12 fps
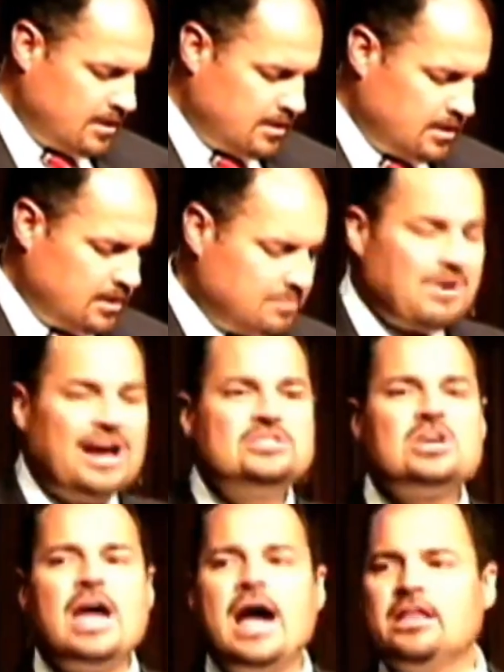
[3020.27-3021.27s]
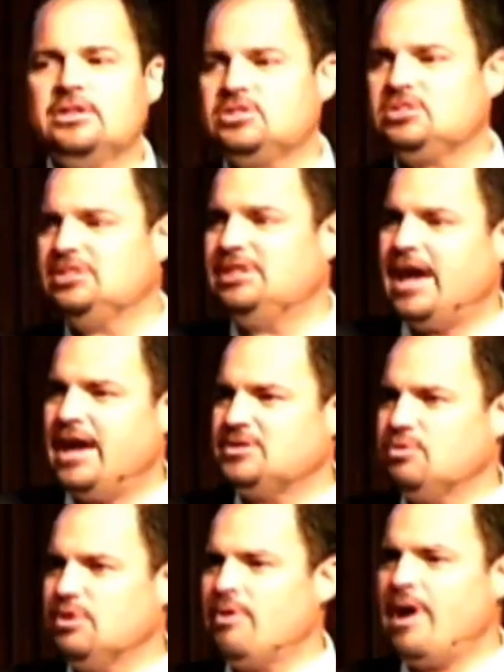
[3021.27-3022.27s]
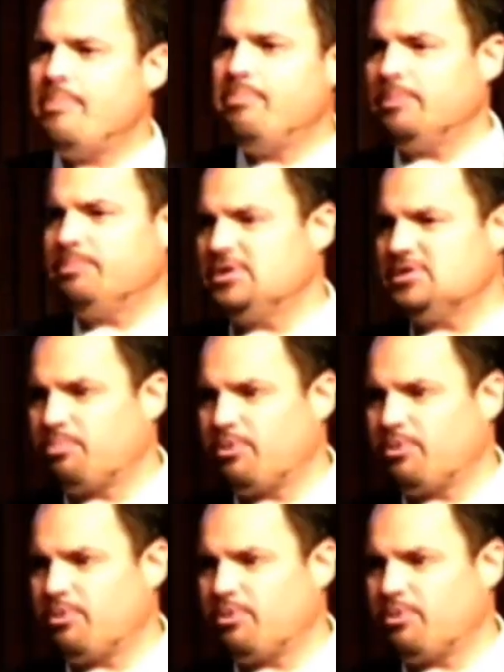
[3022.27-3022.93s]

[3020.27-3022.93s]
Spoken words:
And my challenge today as we wrap up this prayer